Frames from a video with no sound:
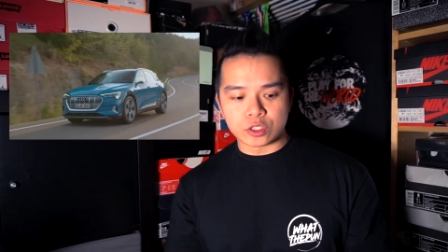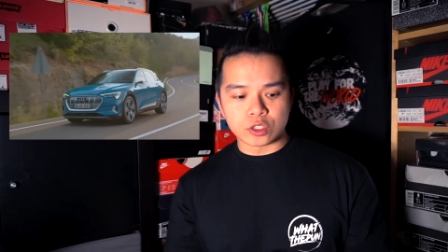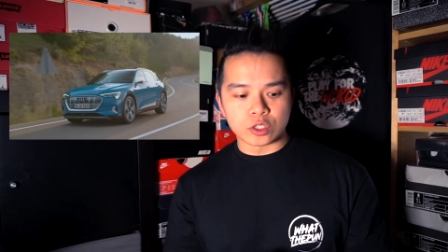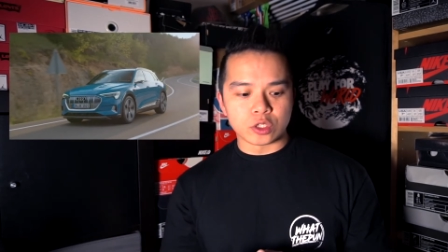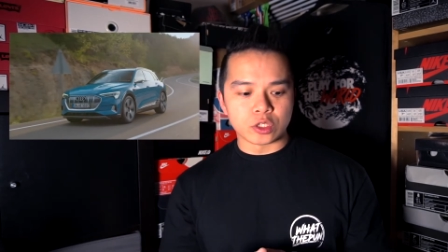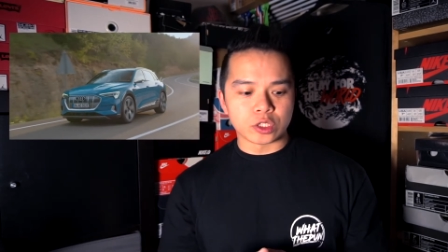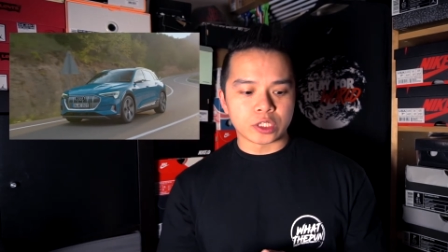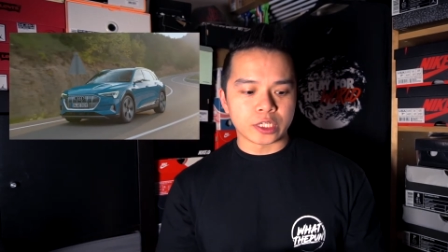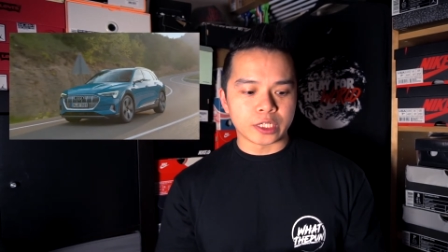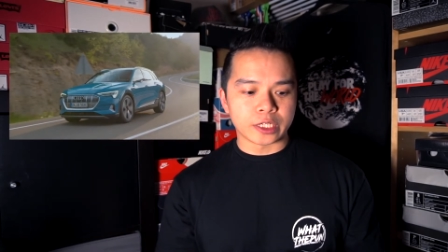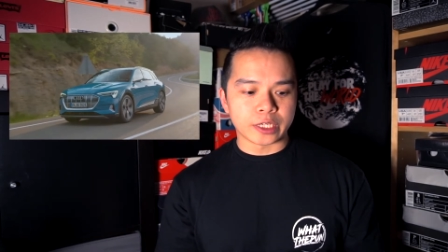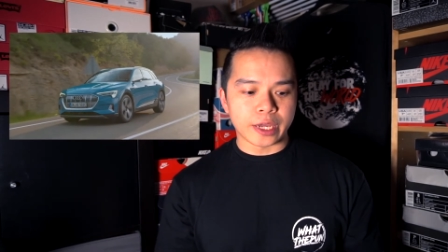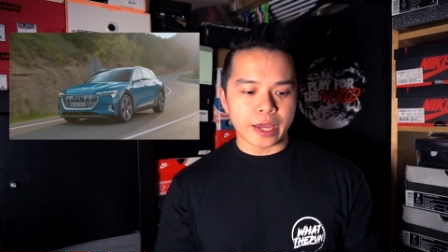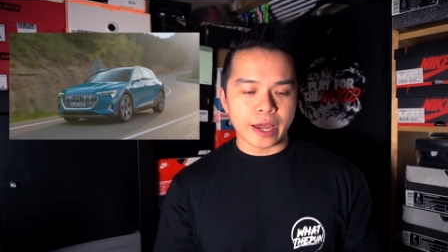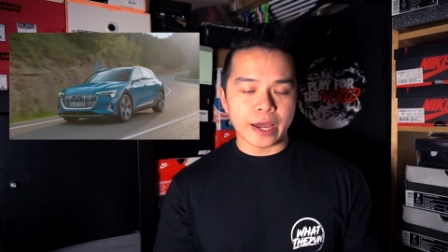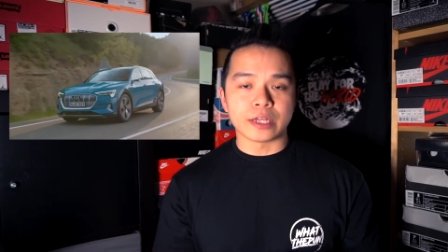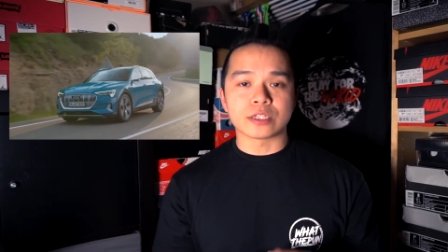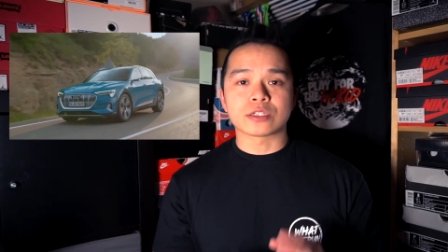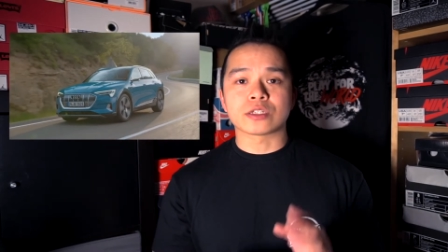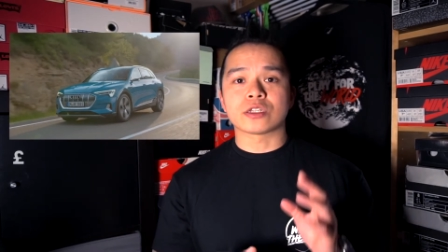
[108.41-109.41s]
you're looking
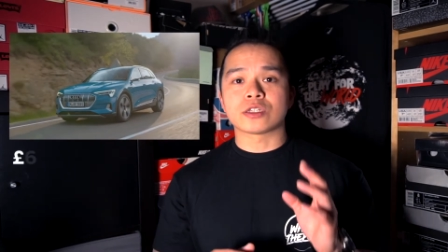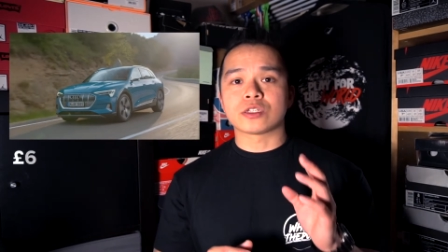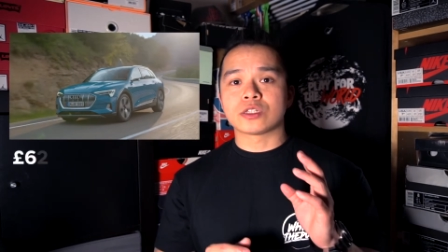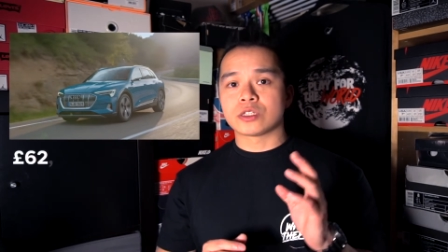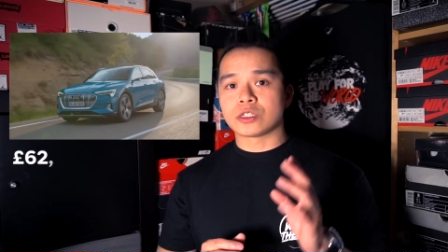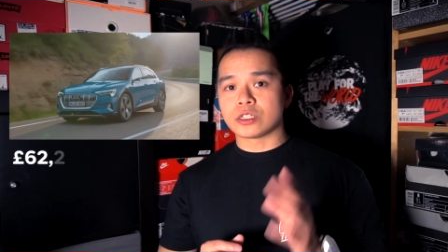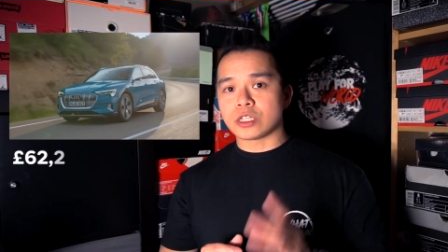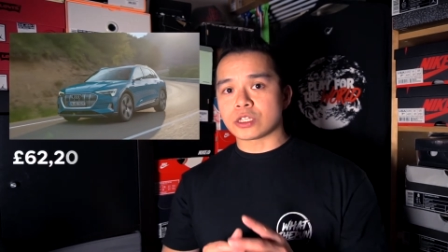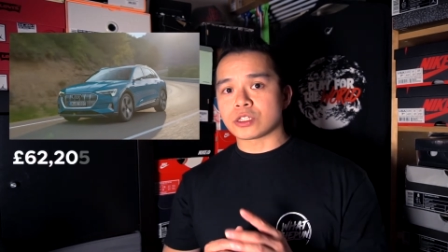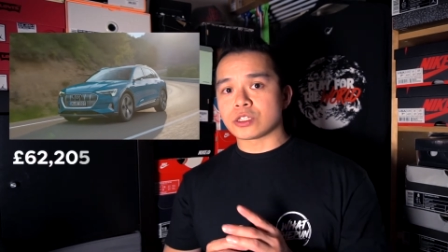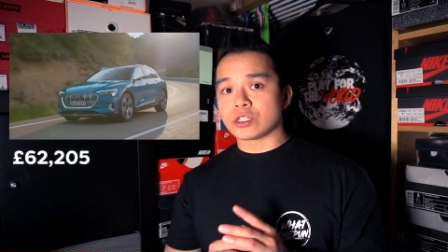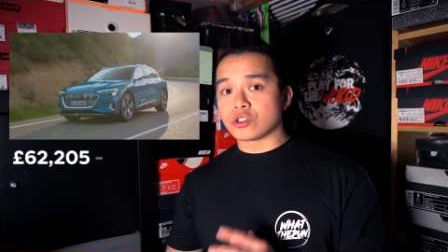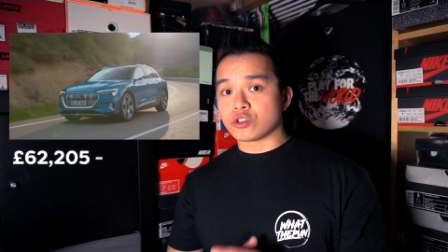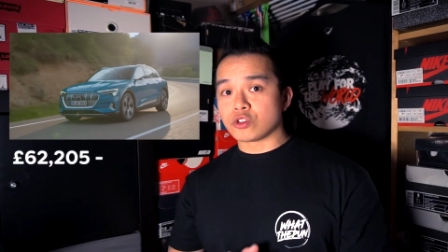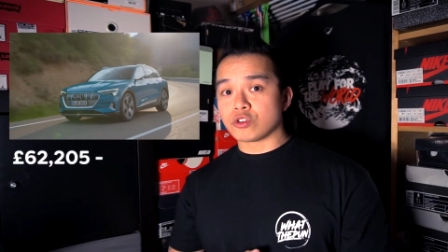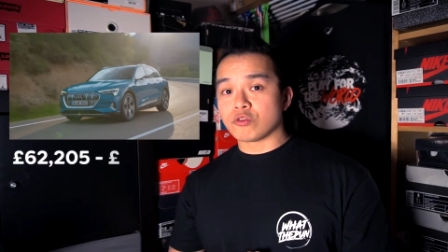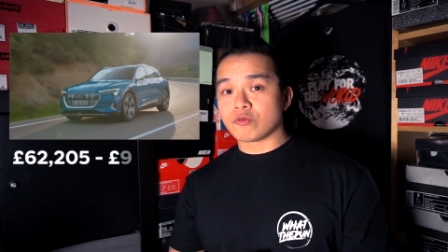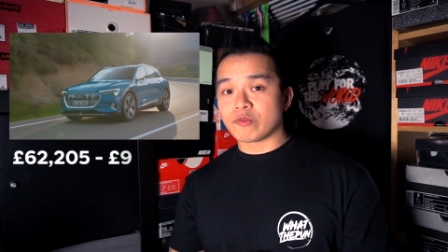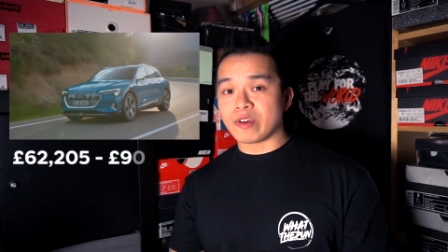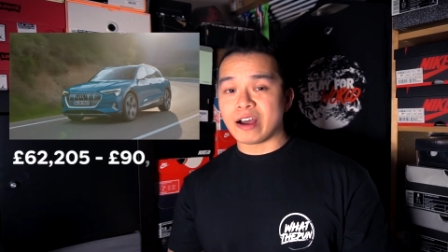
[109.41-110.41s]
at
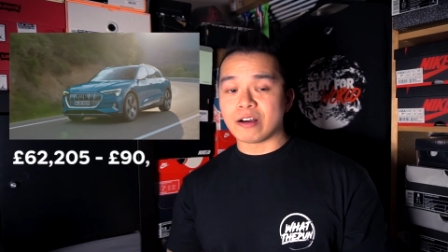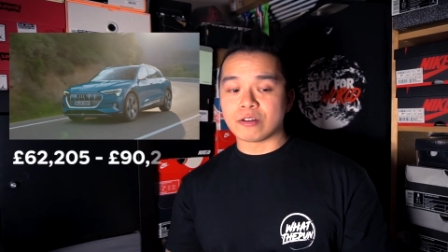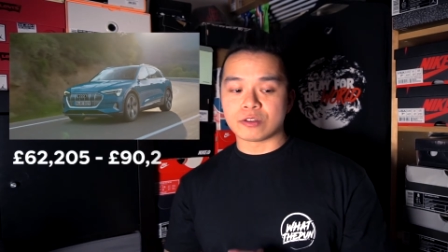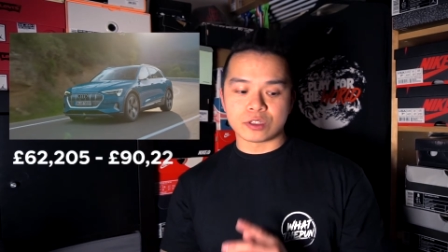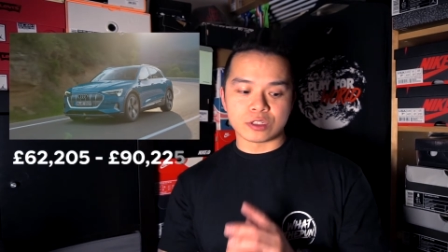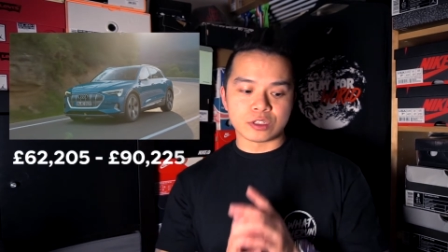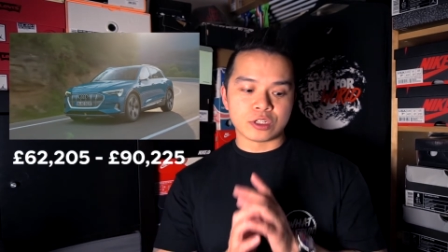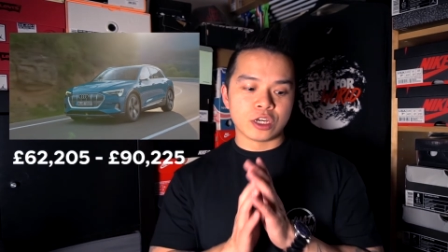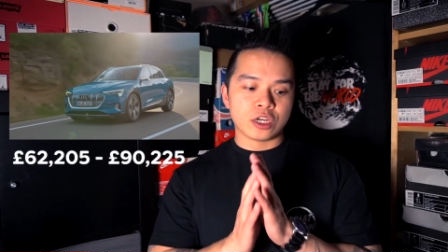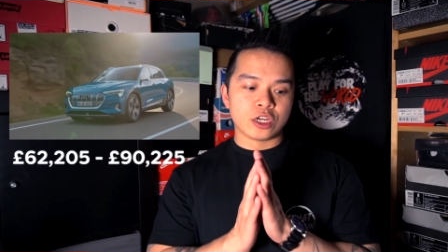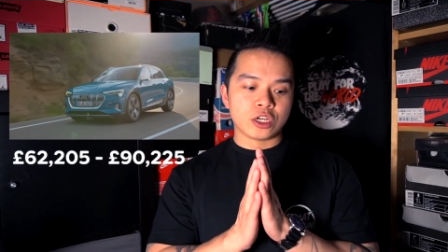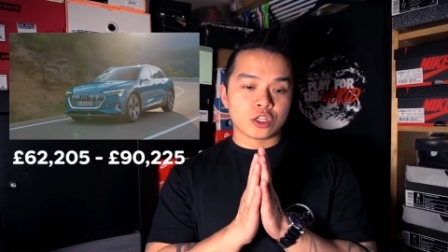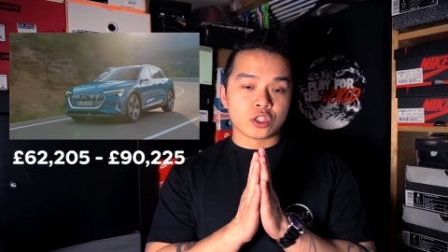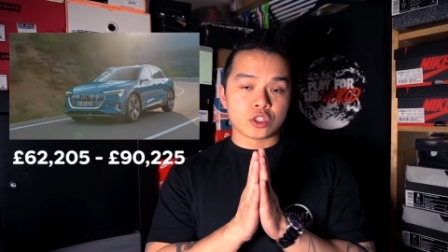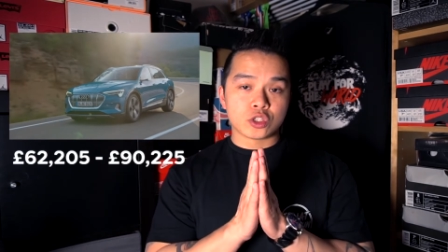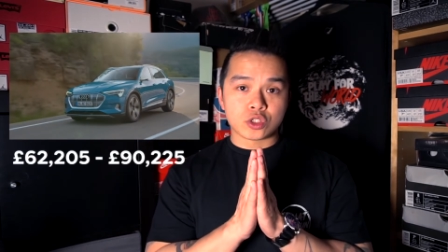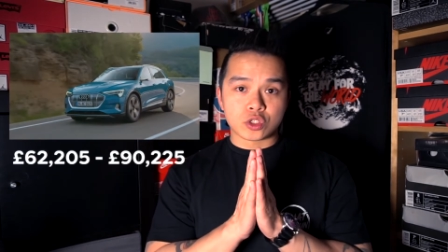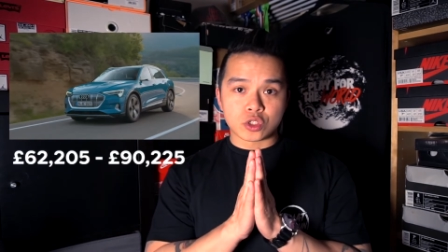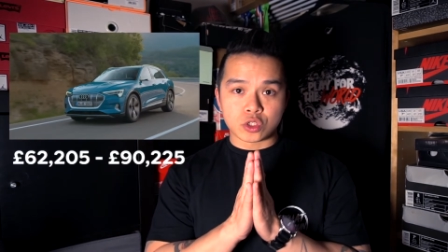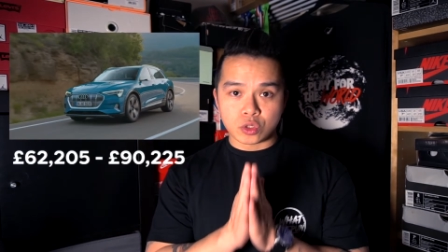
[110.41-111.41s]

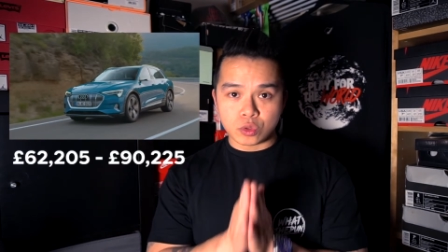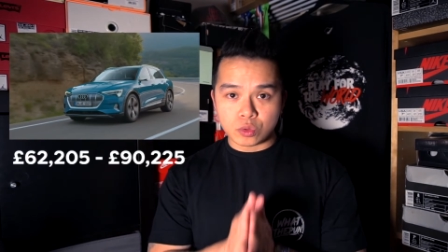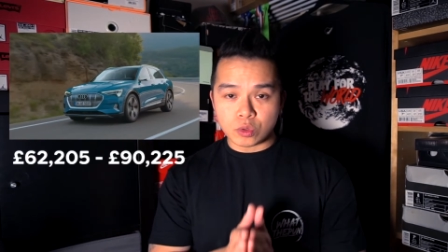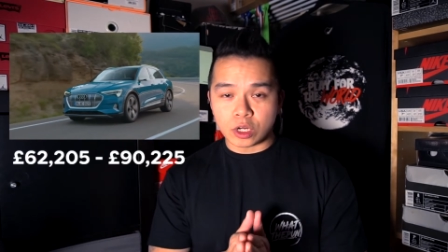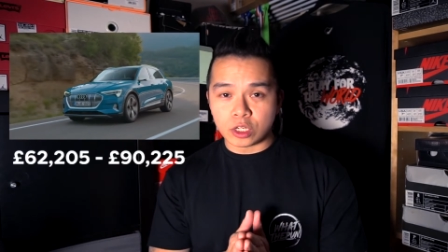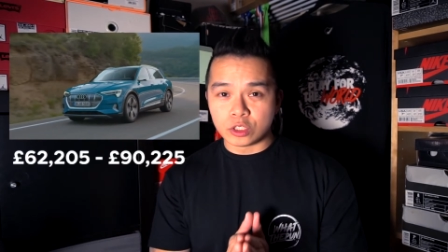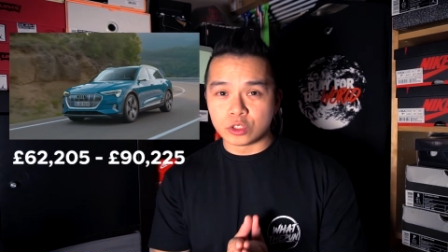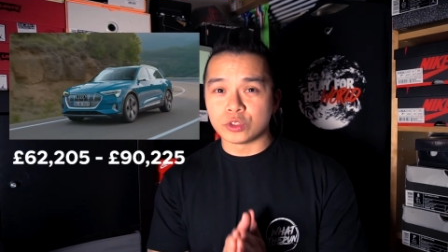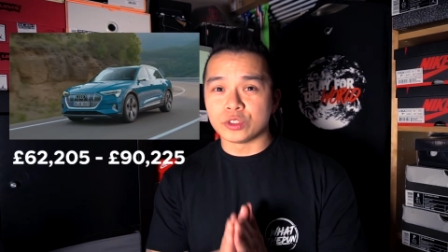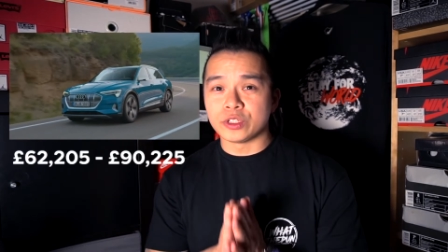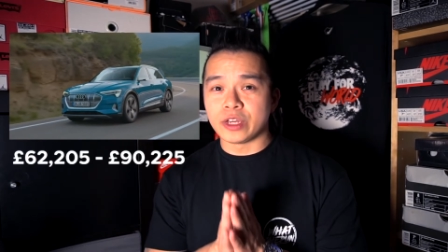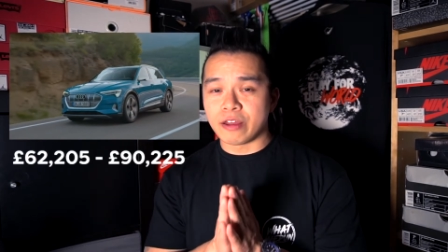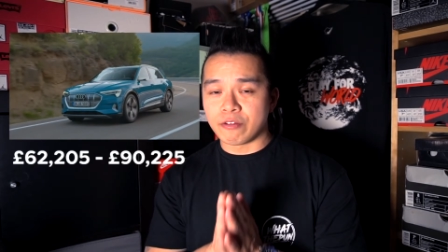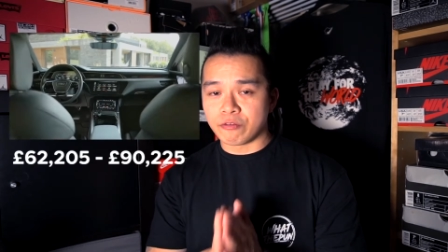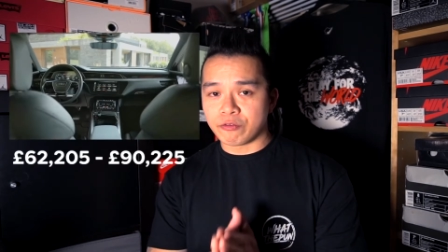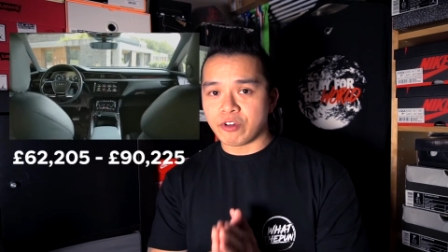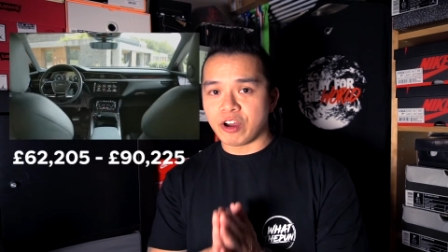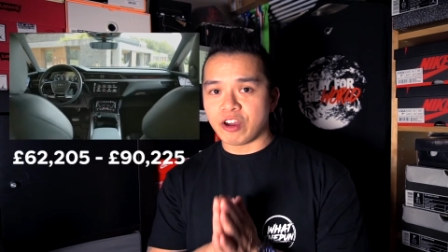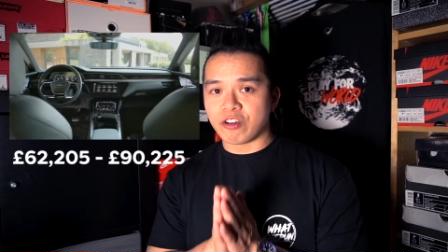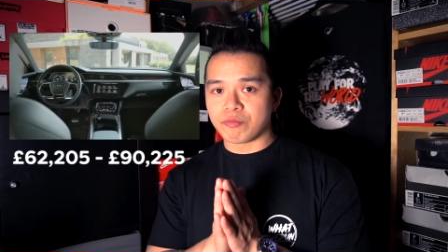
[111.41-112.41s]

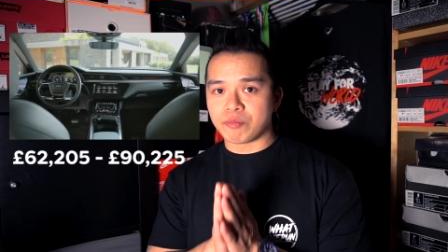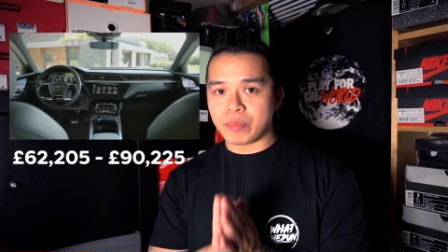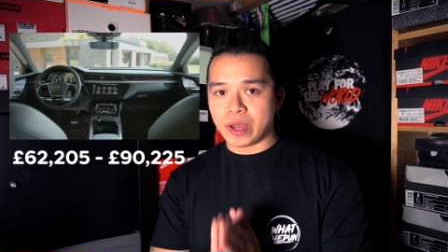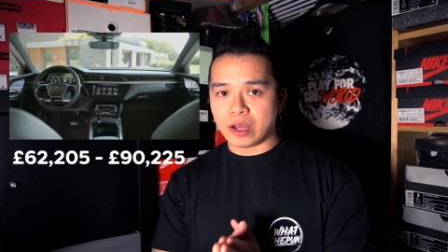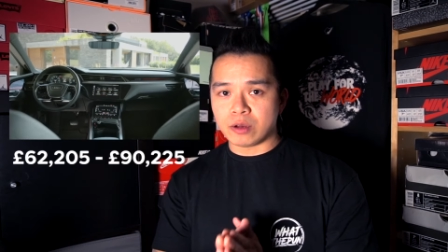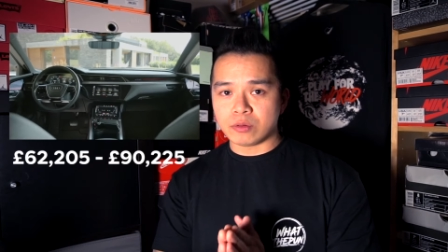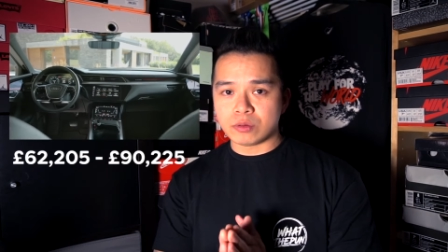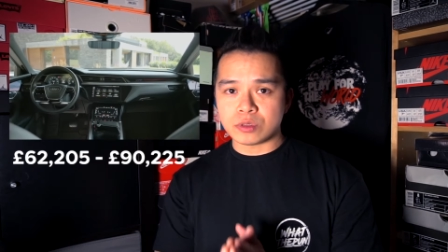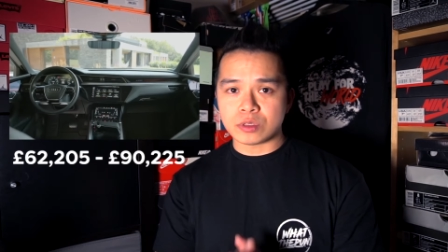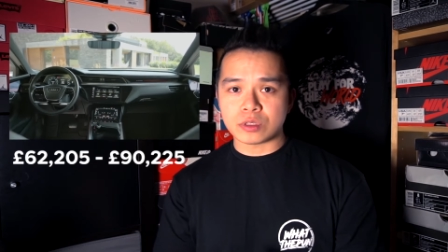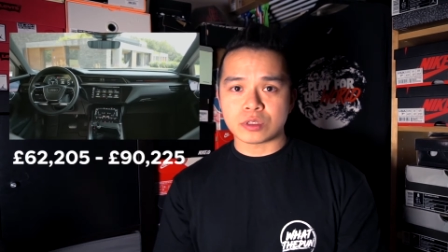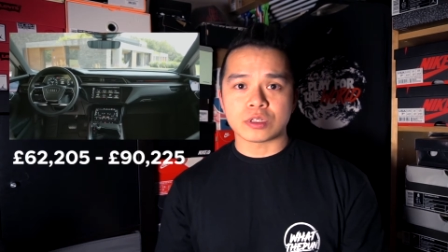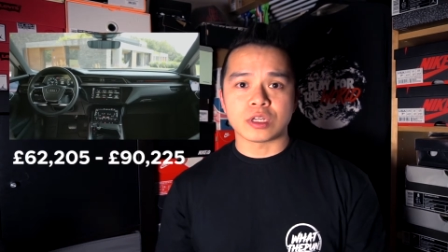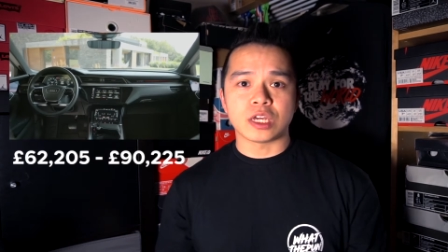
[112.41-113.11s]
£62,205.